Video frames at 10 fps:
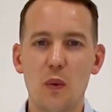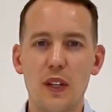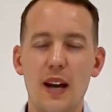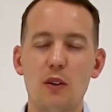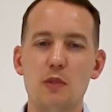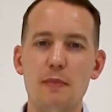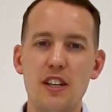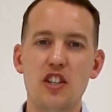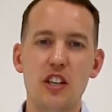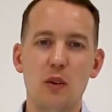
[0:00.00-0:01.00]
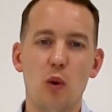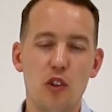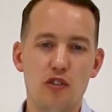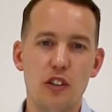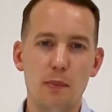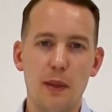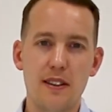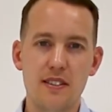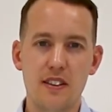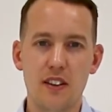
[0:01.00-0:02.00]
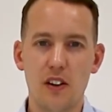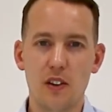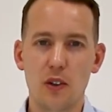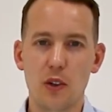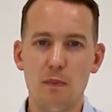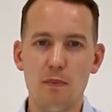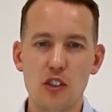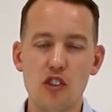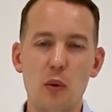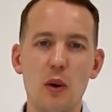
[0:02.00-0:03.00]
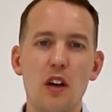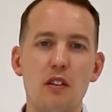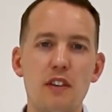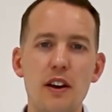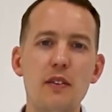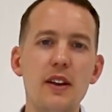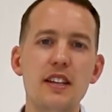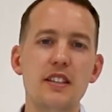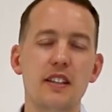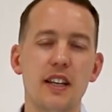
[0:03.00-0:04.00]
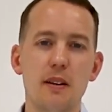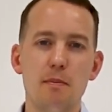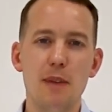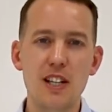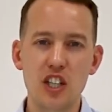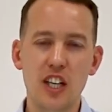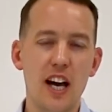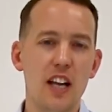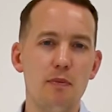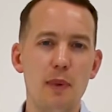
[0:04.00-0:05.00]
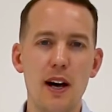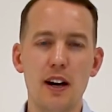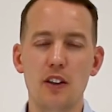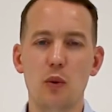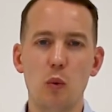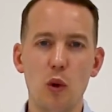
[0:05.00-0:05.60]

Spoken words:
without us mentioning OneTreePlanted.org. So very recently, Magicard have partnered with